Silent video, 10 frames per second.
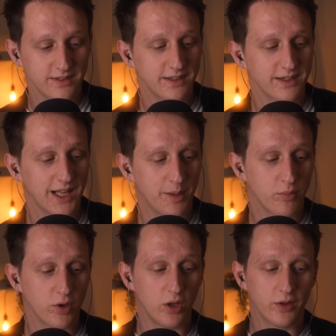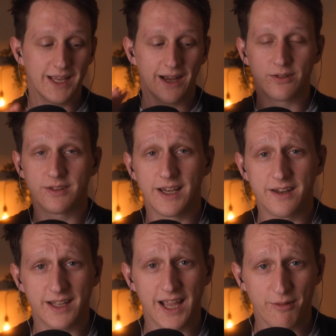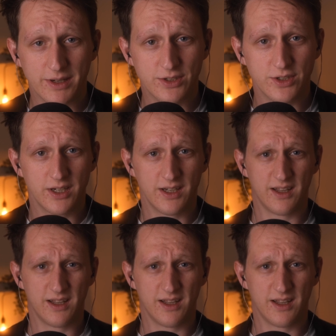had to clamber along the outside of the carriage.